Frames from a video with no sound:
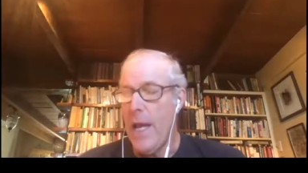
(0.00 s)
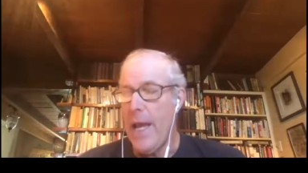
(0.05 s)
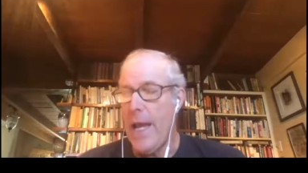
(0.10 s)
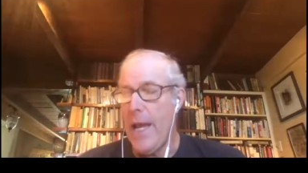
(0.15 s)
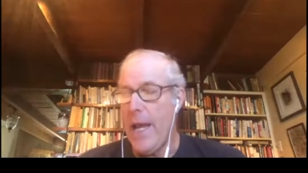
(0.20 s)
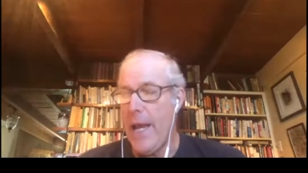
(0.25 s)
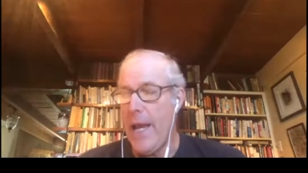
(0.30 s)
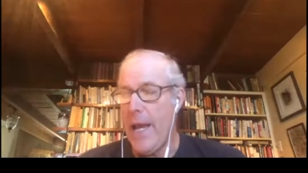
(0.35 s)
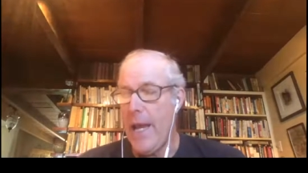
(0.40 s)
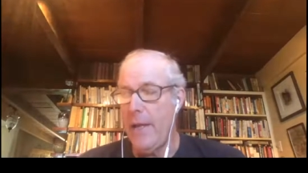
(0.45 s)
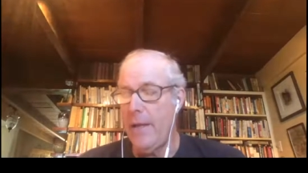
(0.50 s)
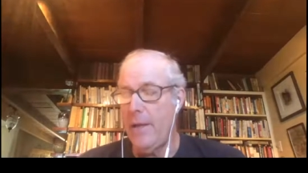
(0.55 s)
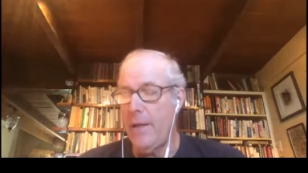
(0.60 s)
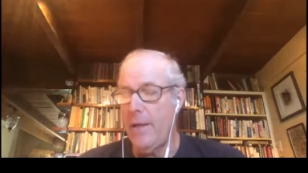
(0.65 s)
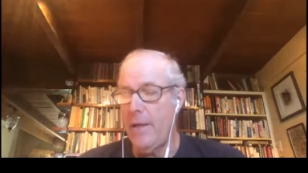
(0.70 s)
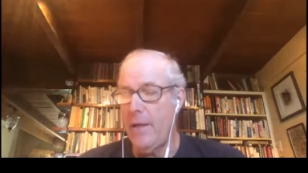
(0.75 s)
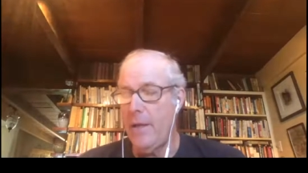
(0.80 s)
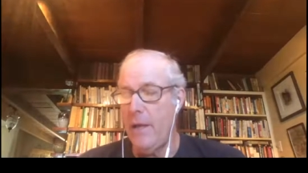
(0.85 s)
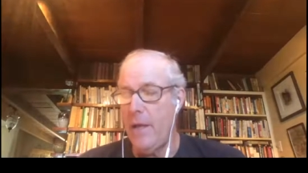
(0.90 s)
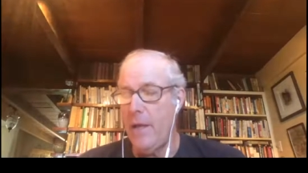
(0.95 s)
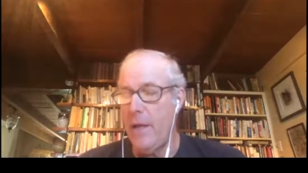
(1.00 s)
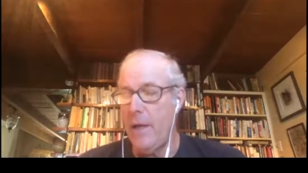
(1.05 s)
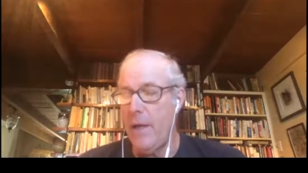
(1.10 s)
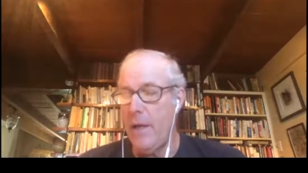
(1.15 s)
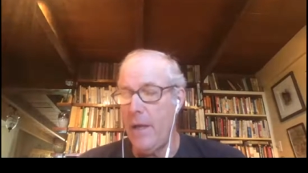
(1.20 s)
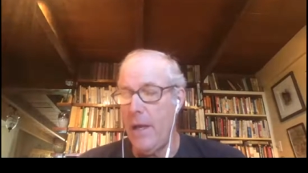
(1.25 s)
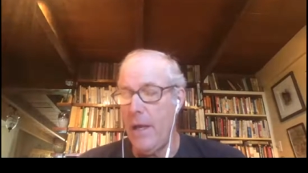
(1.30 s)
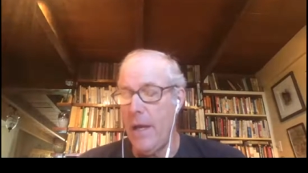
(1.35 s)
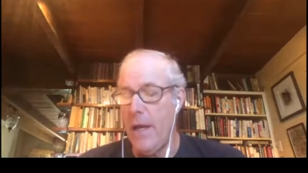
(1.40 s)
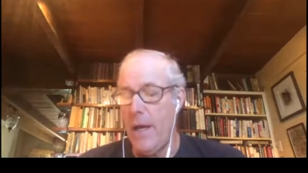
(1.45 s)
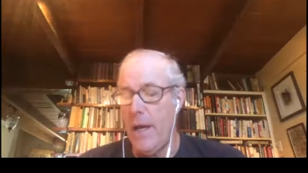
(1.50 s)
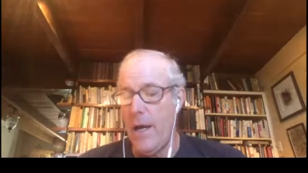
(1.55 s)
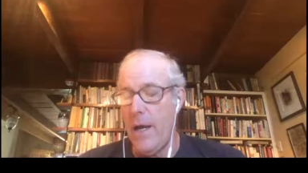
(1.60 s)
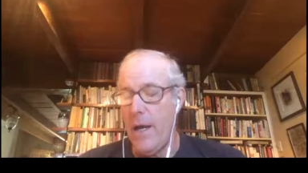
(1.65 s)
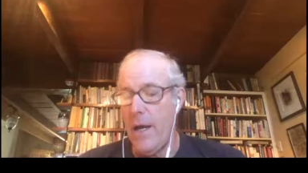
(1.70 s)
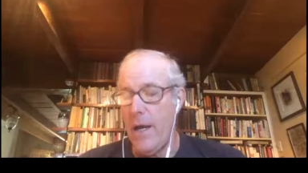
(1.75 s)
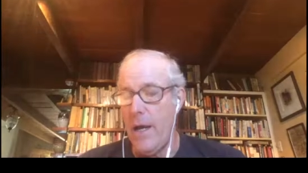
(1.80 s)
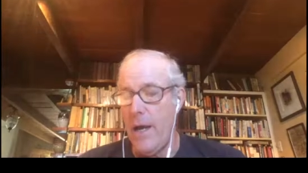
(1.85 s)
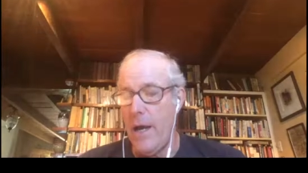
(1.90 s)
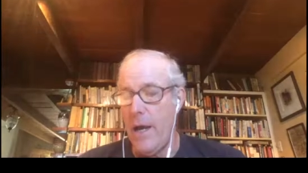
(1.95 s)
and
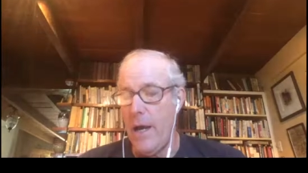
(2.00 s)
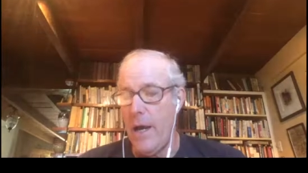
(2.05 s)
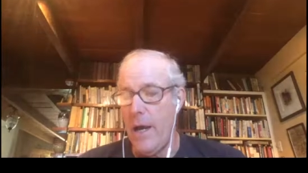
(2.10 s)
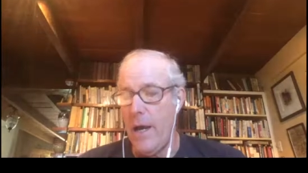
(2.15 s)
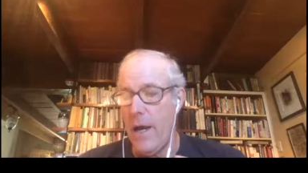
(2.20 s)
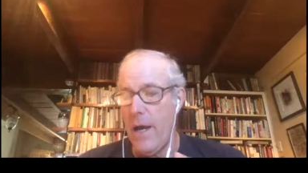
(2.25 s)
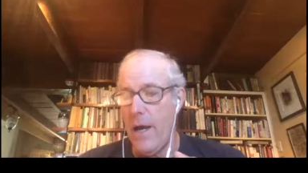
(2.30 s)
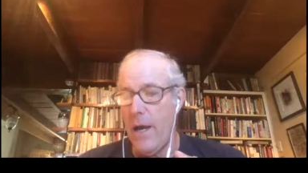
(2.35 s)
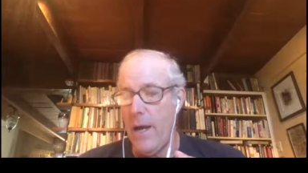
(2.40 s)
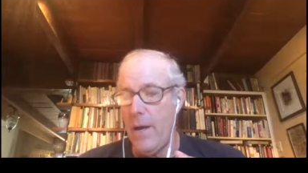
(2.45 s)
uh,